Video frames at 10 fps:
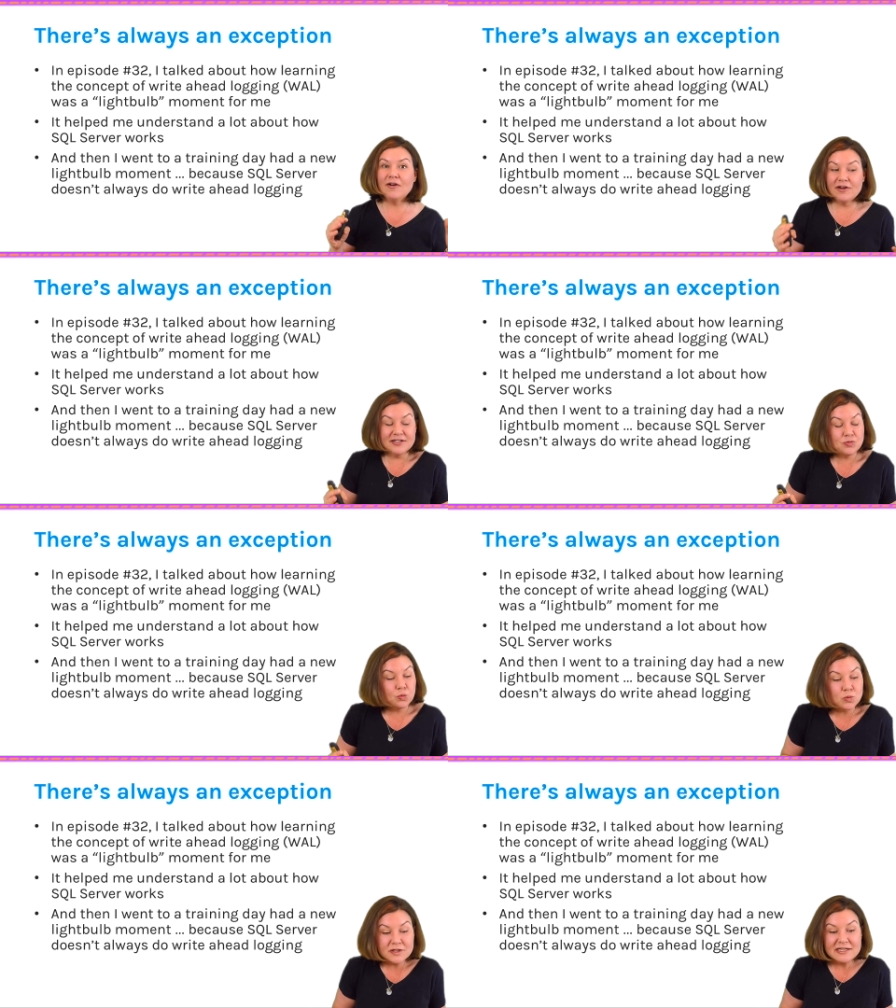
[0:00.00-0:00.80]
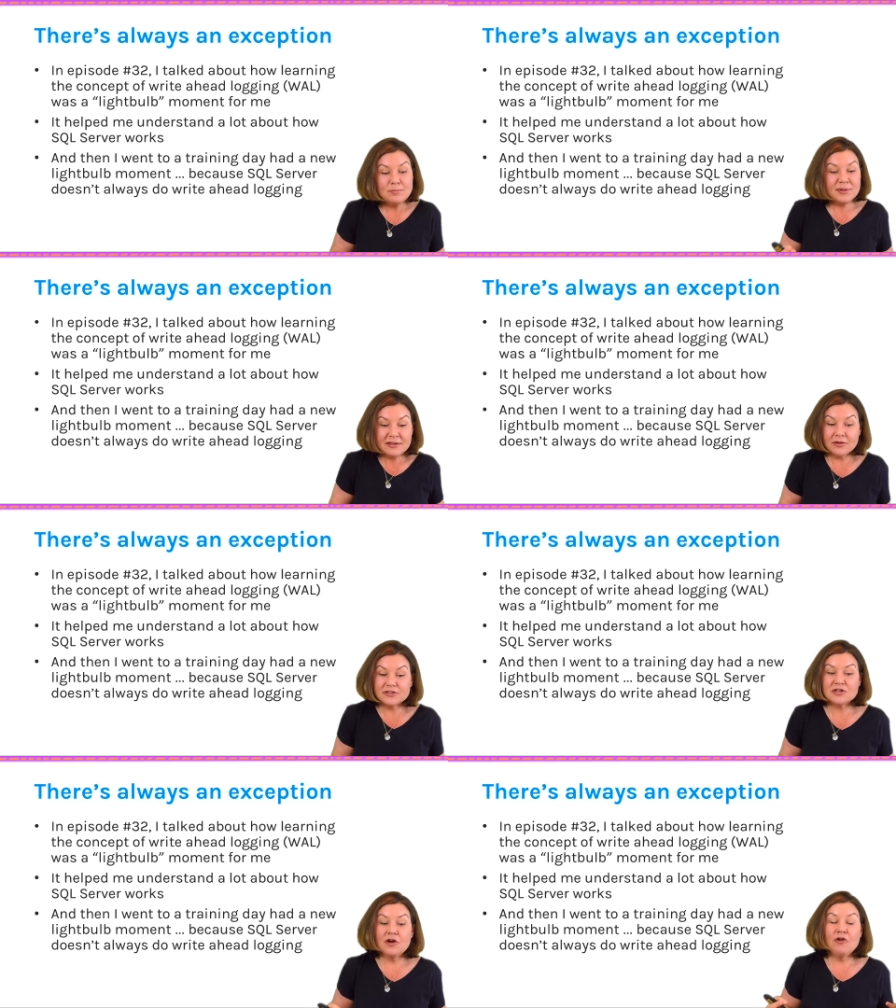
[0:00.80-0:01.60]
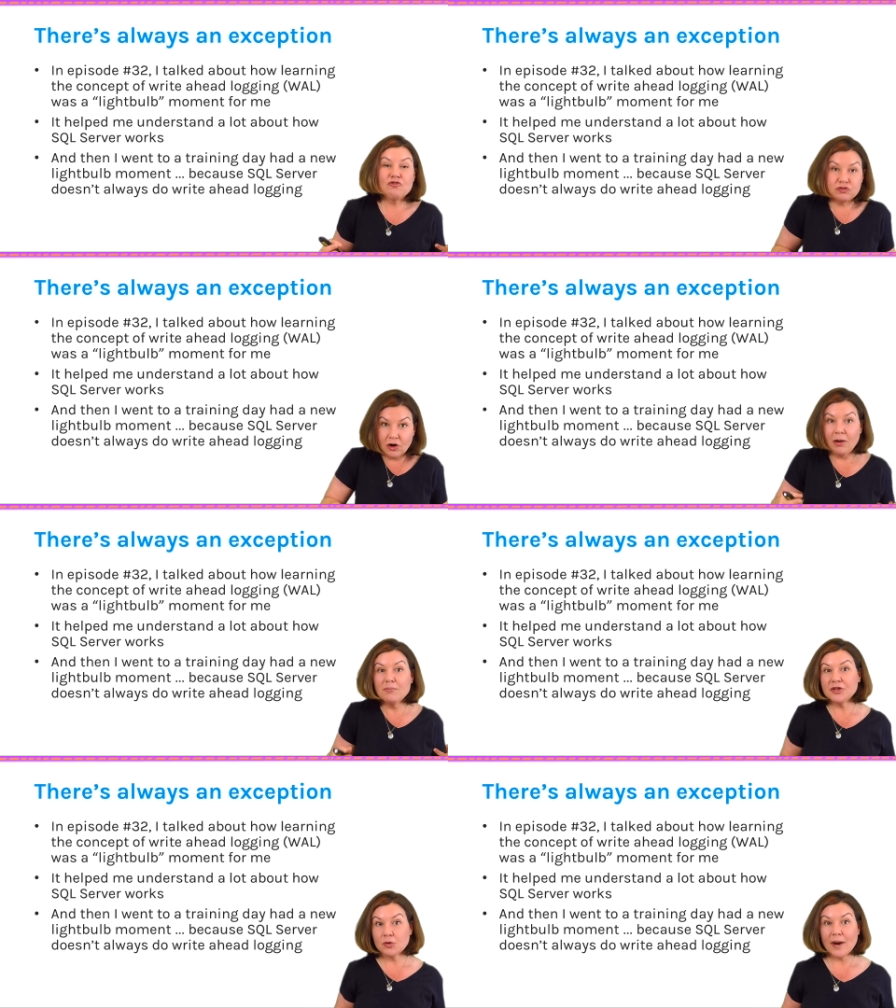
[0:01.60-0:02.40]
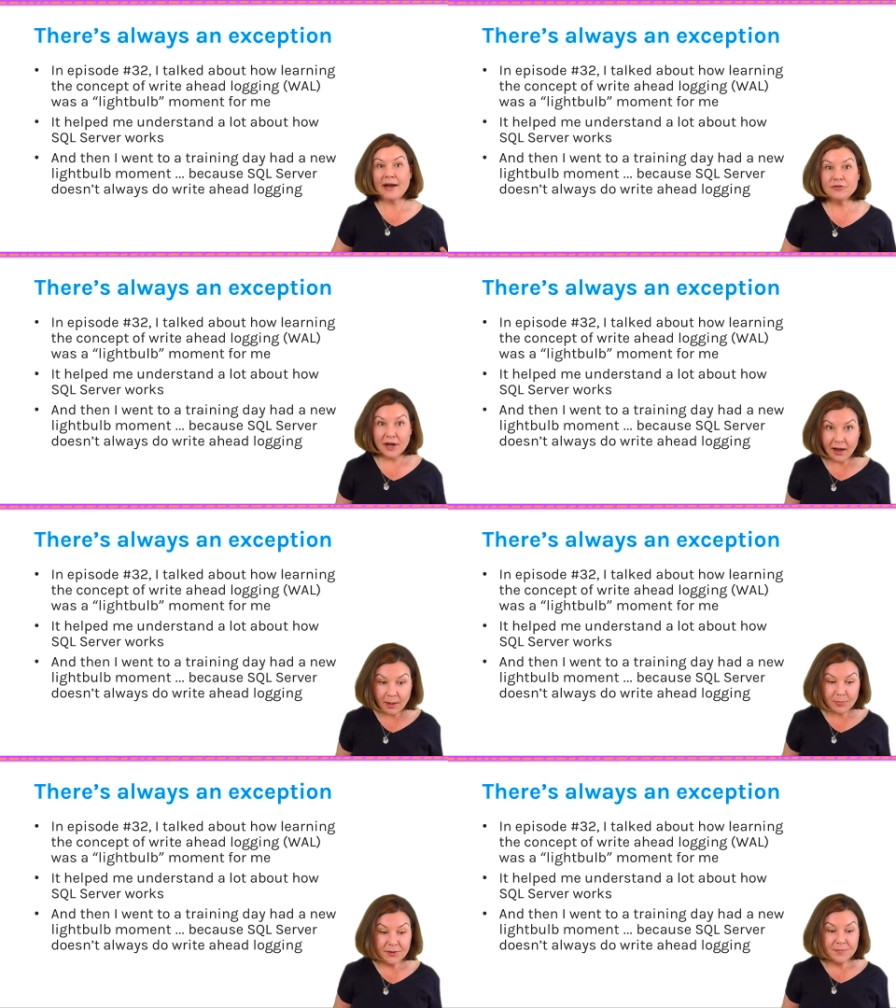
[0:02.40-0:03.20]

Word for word: it's rebuilt from the ground up